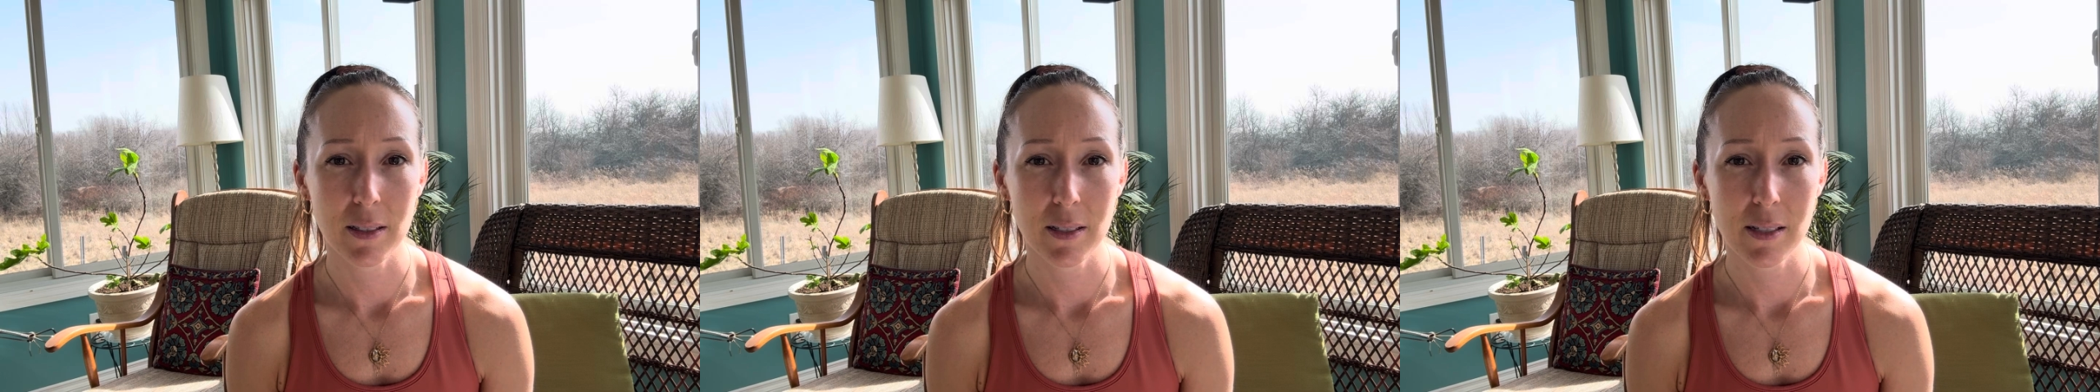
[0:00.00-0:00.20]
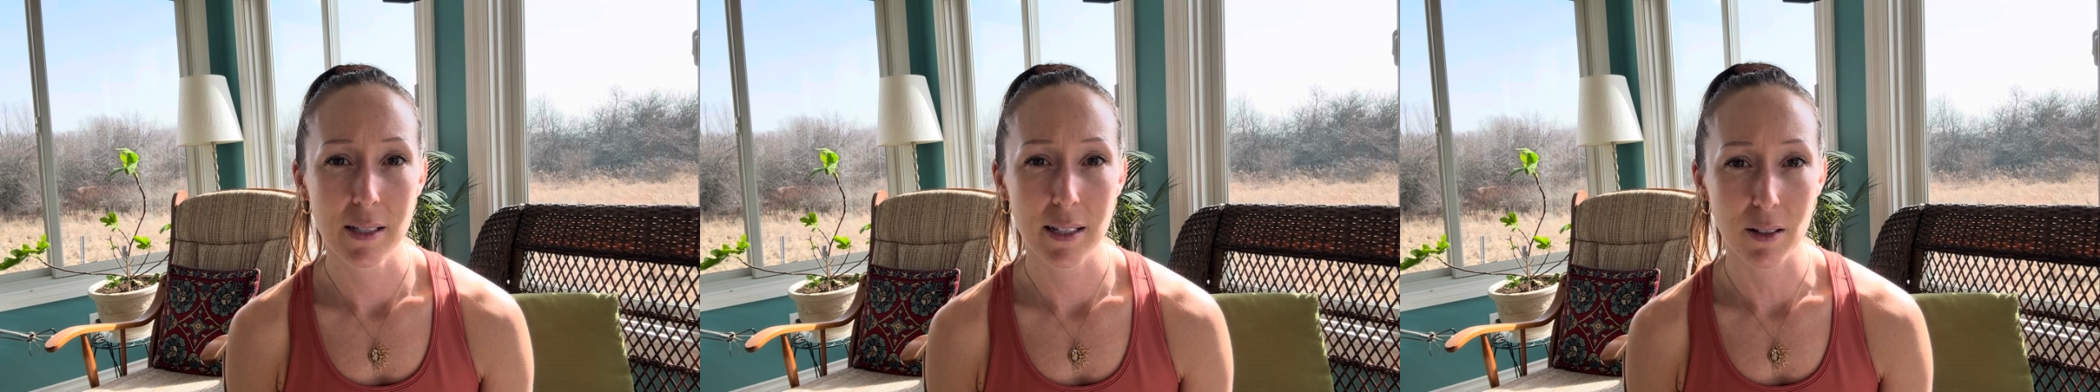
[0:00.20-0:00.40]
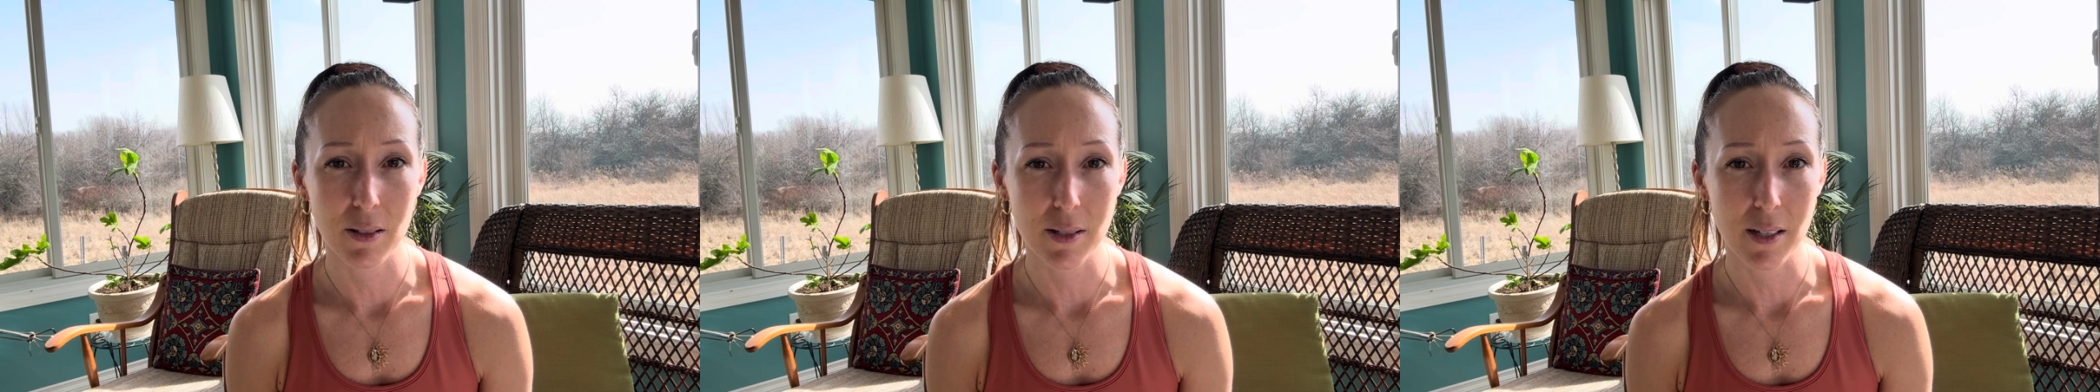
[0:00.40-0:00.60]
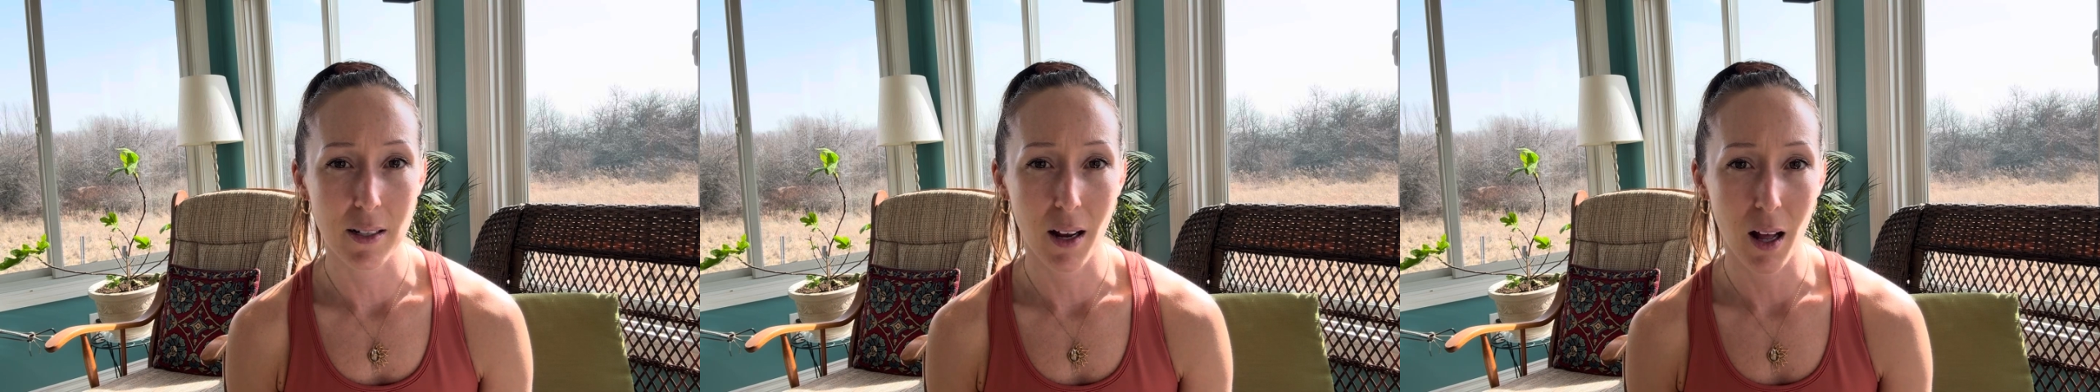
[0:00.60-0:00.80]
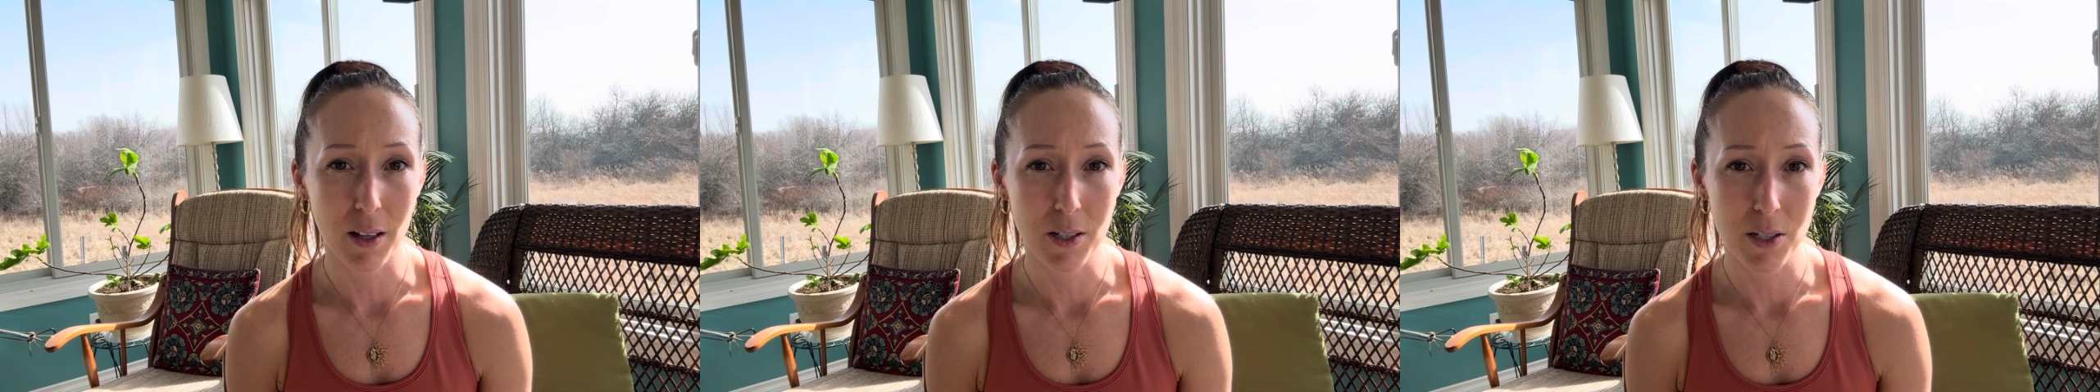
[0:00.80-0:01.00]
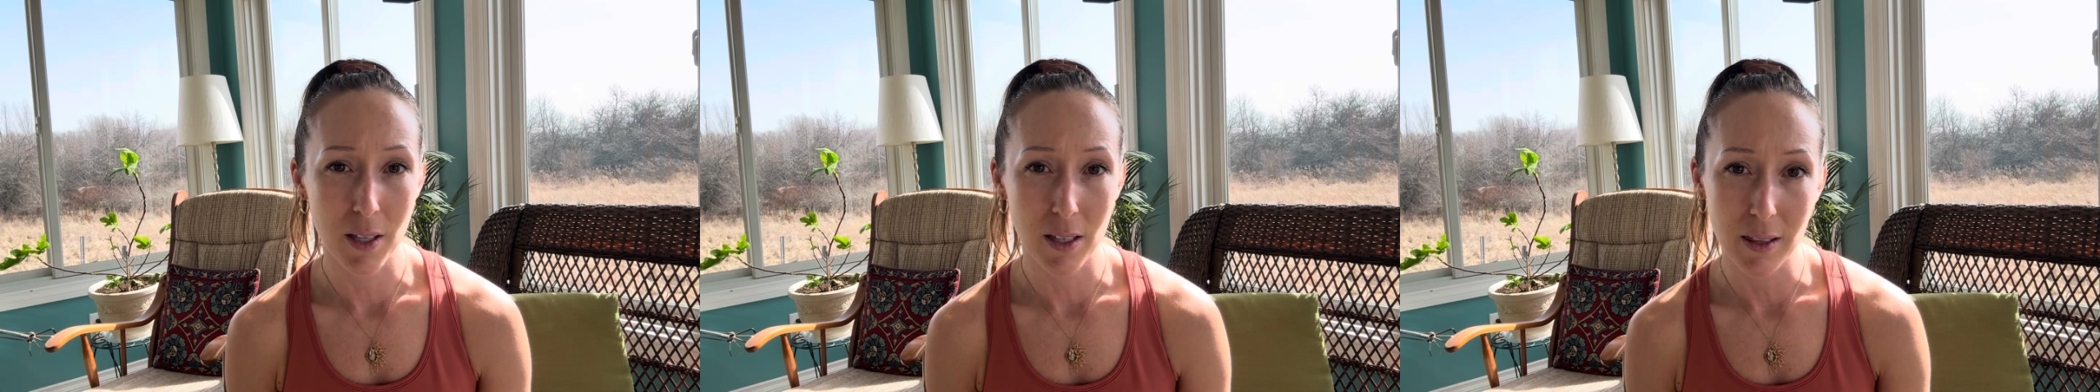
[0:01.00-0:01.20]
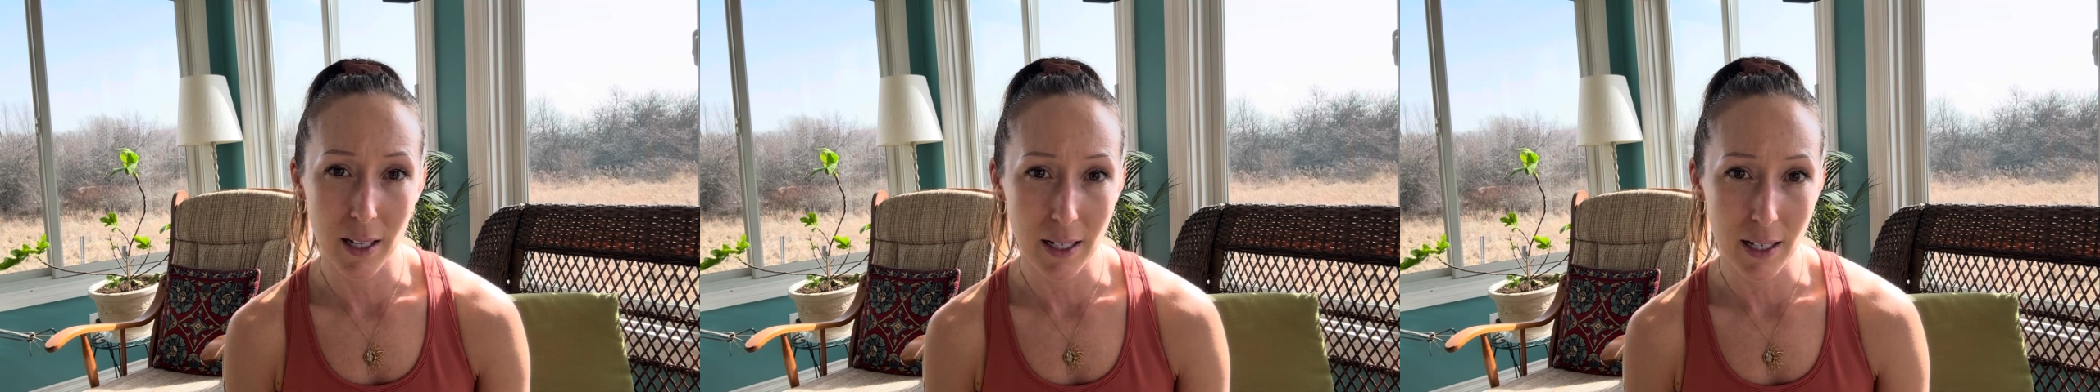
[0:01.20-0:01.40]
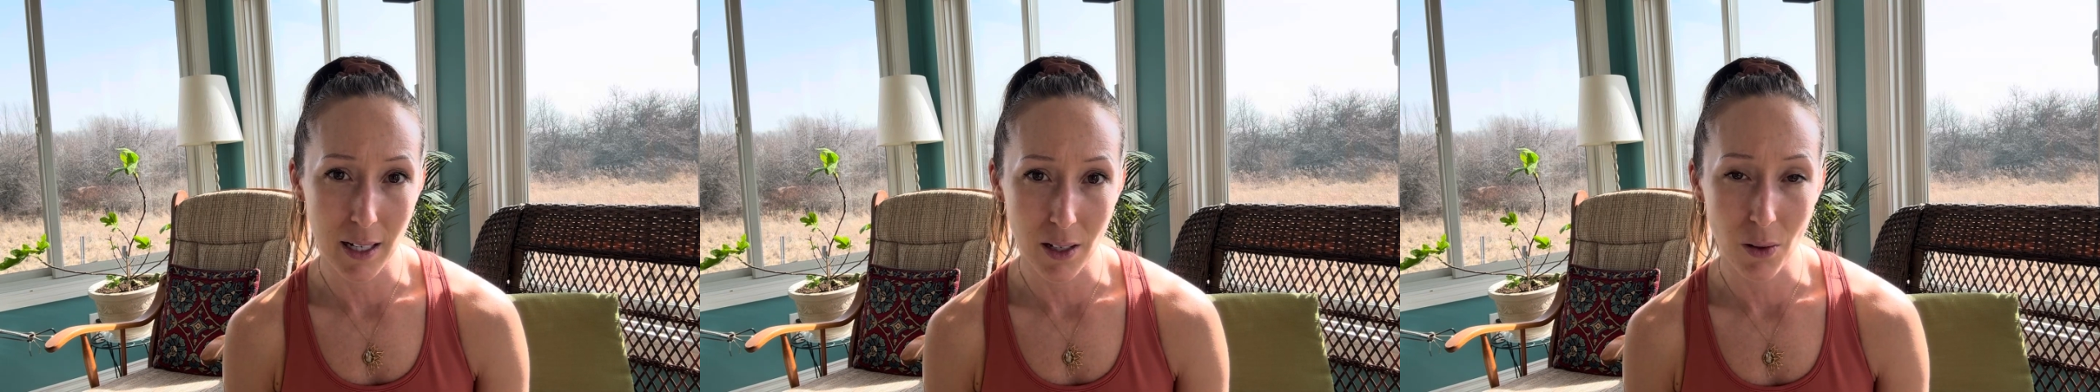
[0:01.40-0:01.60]
skills and knowledge that they
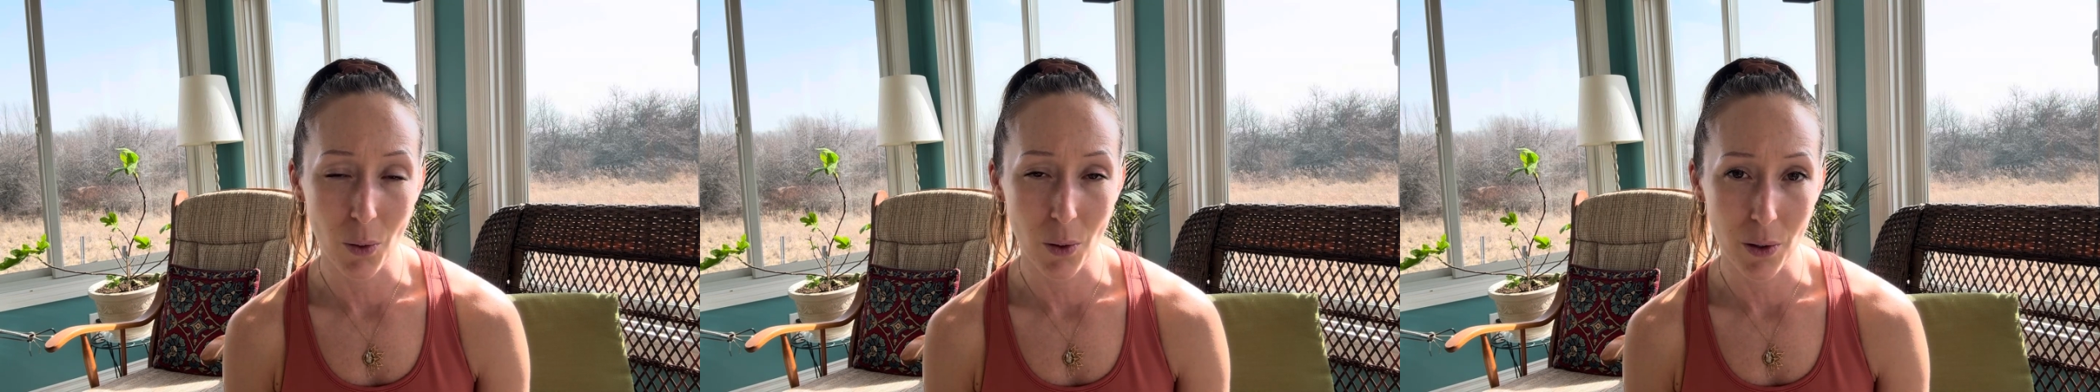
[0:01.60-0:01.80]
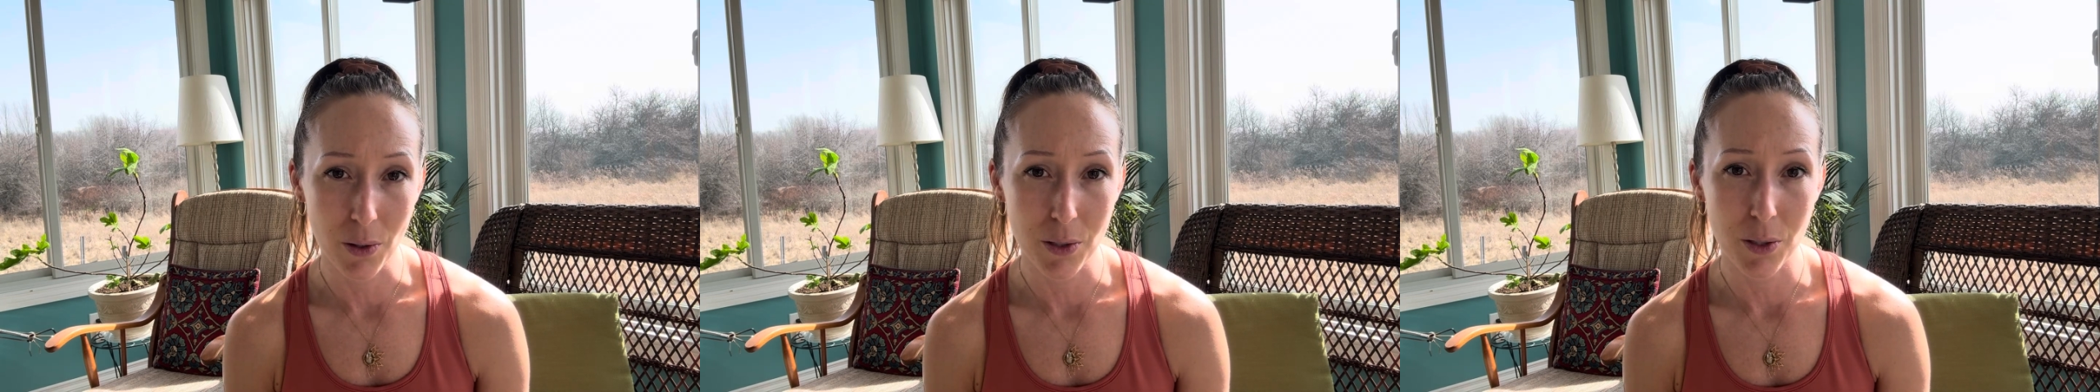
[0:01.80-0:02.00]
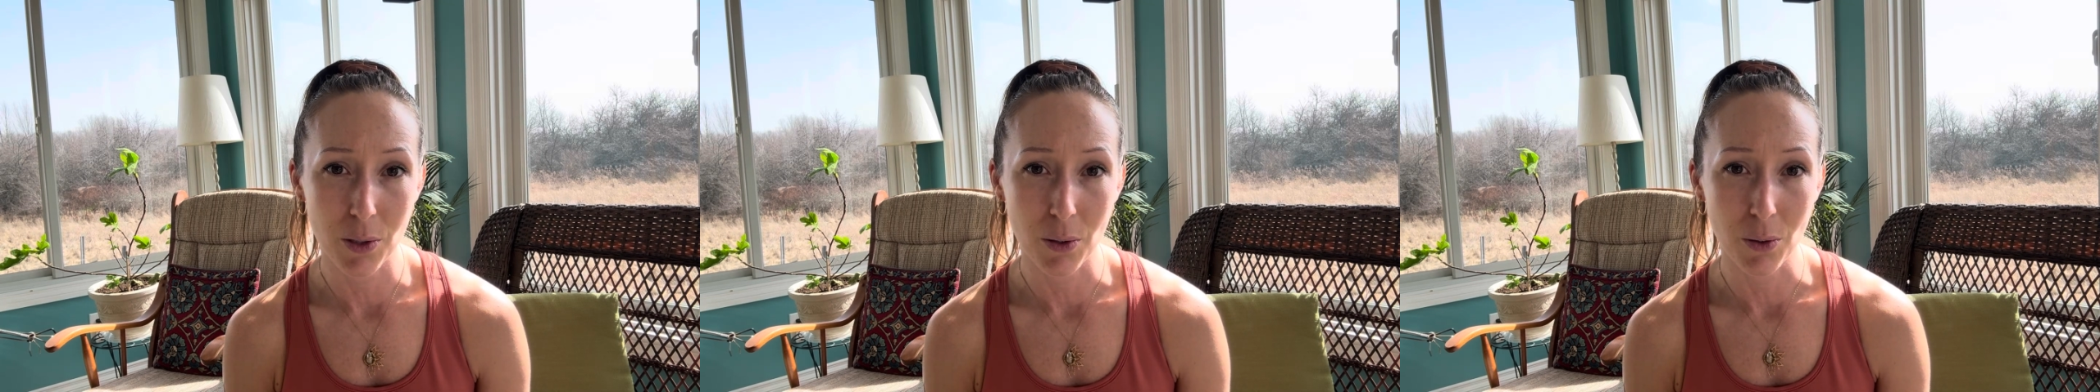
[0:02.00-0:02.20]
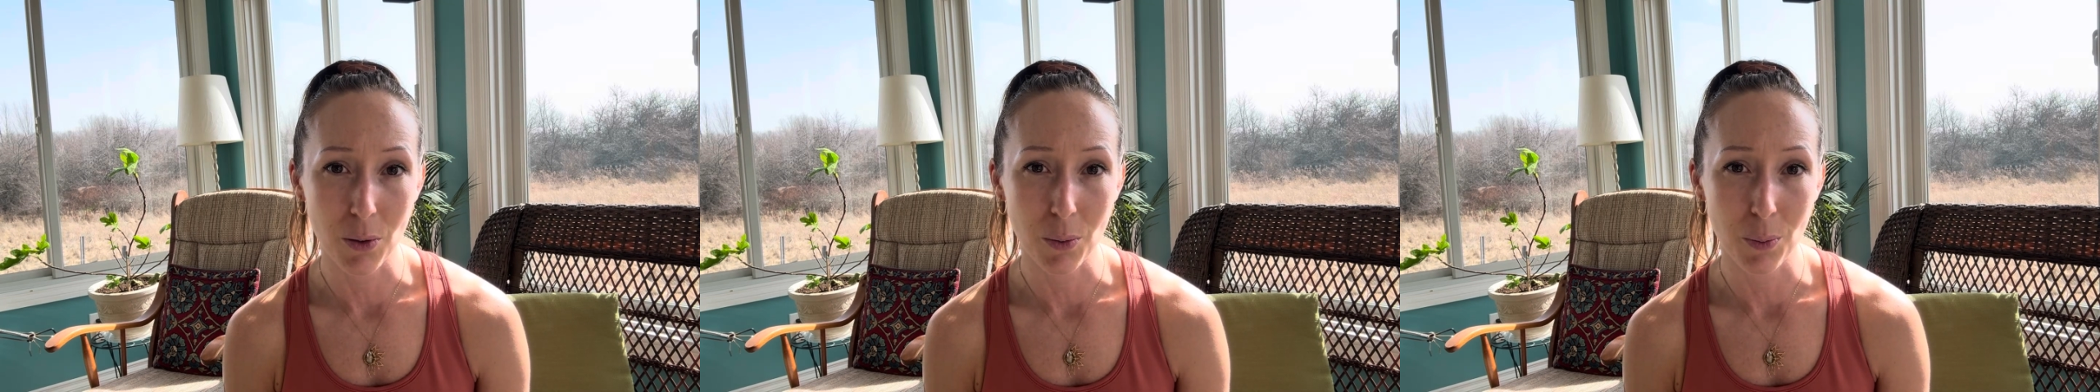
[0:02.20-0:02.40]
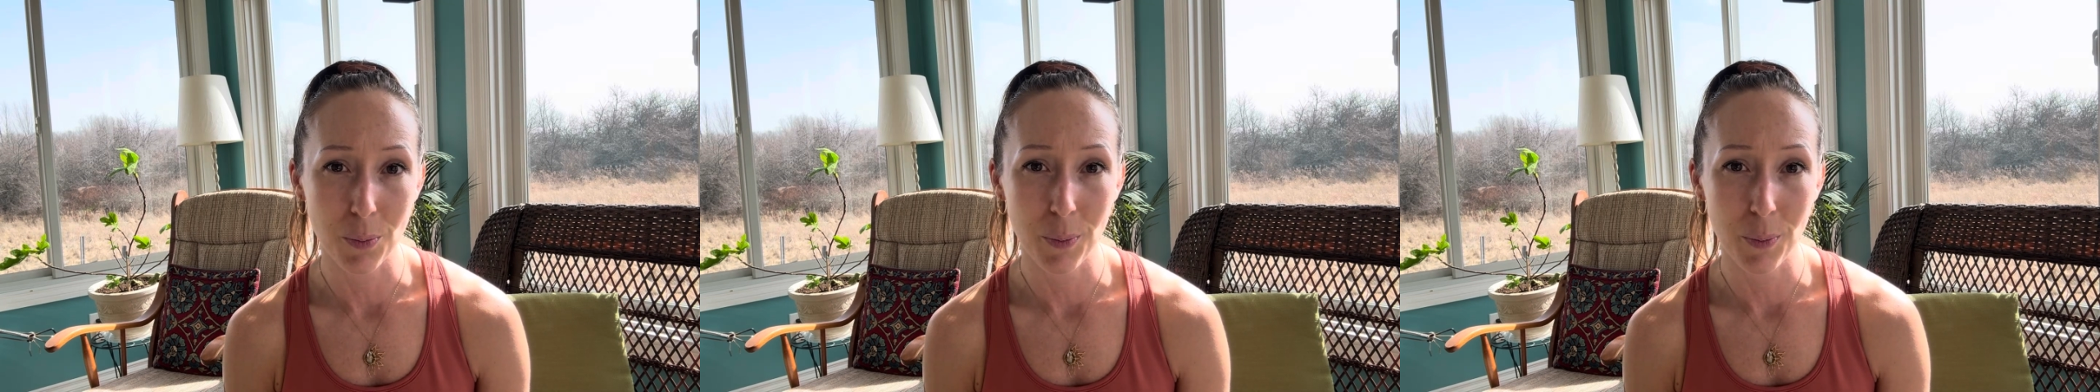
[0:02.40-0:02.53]
need in order to